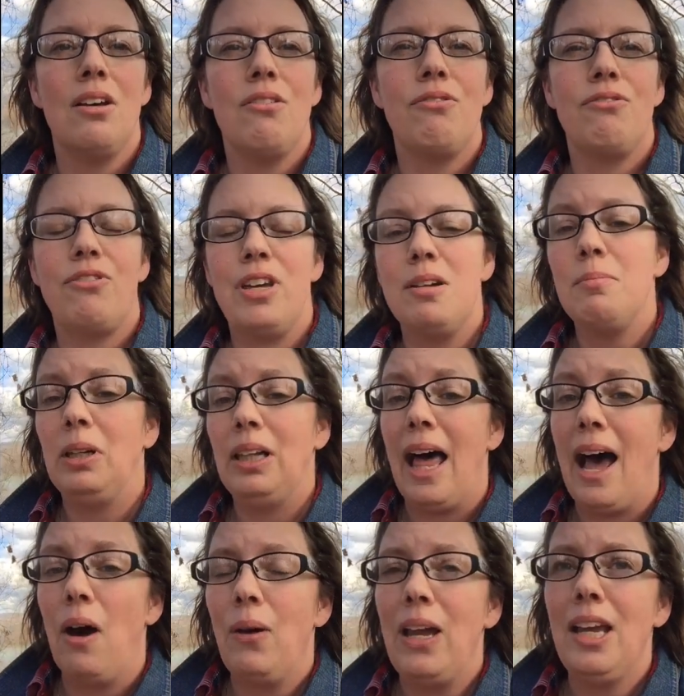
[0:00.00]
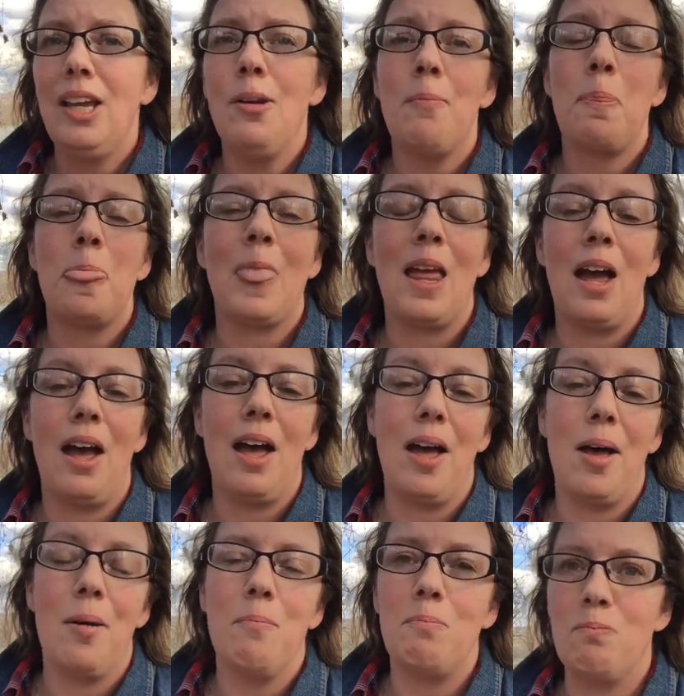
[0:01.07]
Feed Malawi.
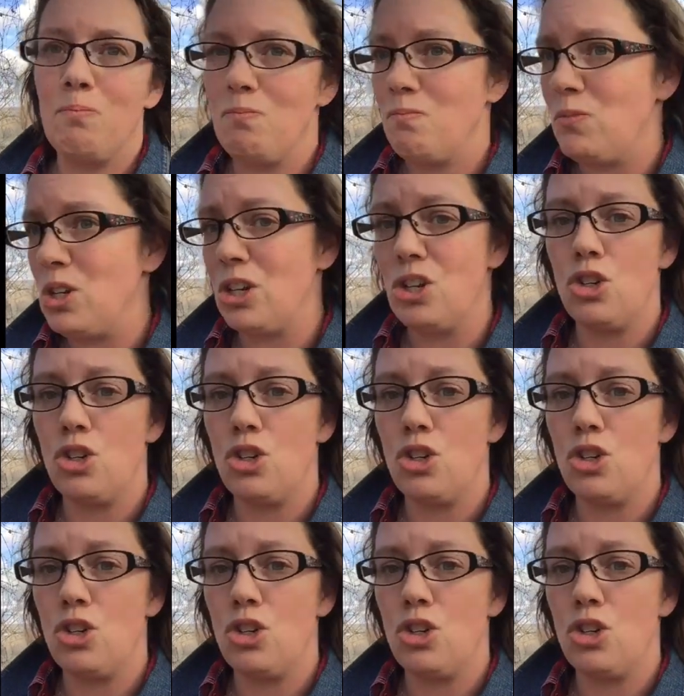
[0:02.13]
You